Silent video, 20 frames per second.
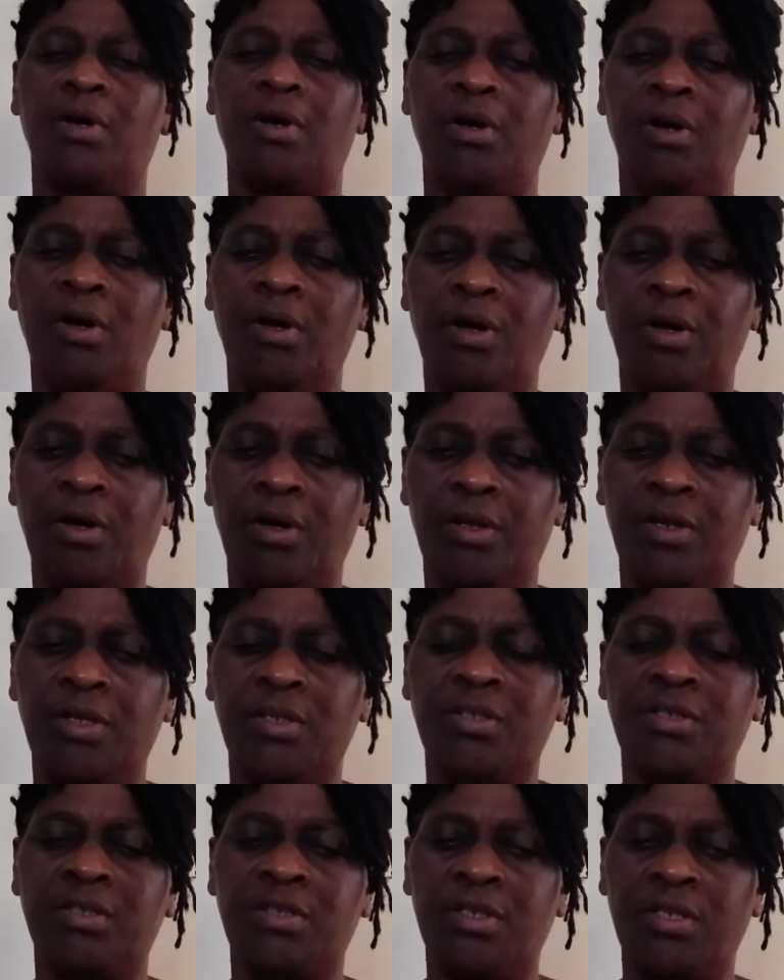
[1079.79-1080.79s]
God
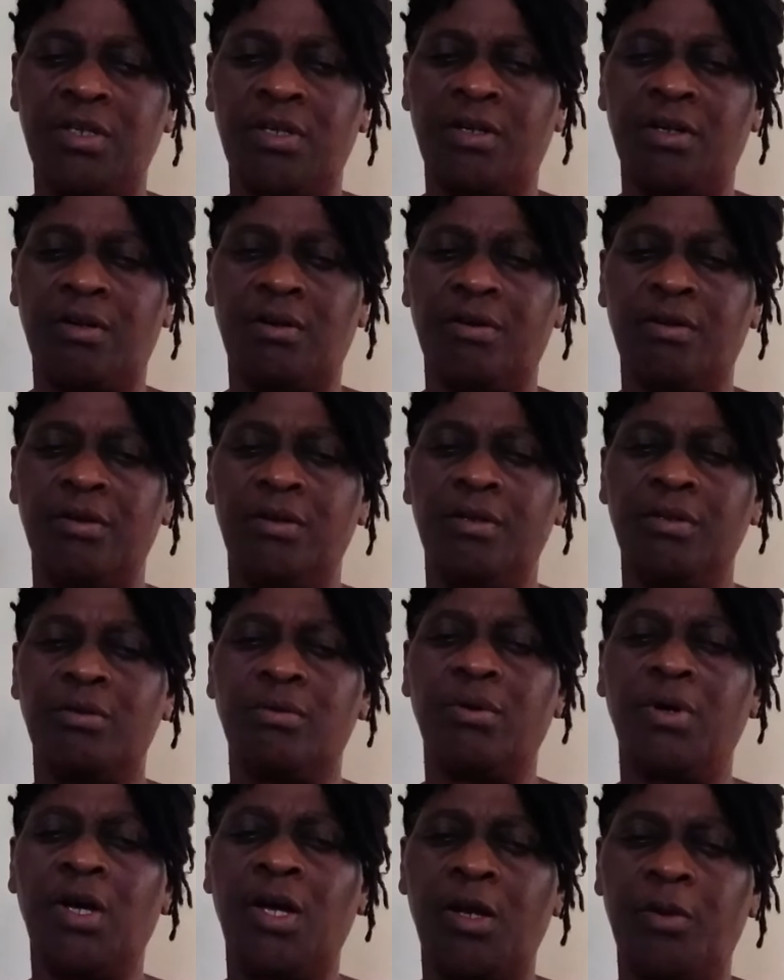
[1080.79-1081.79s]
is dear
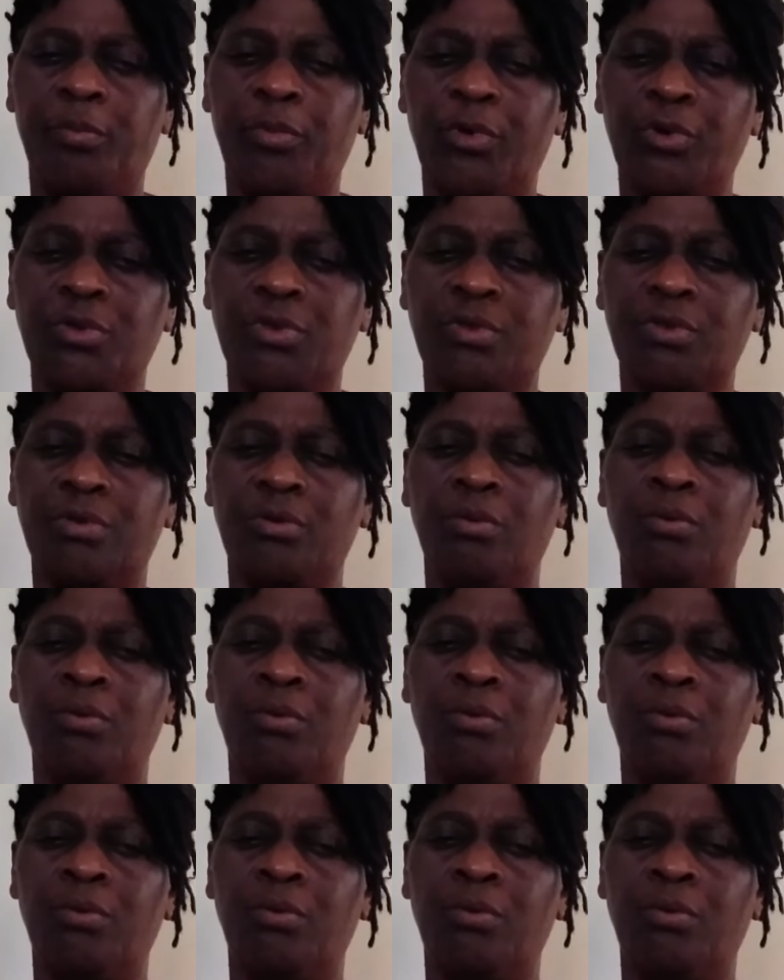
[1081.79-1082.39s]
to help us,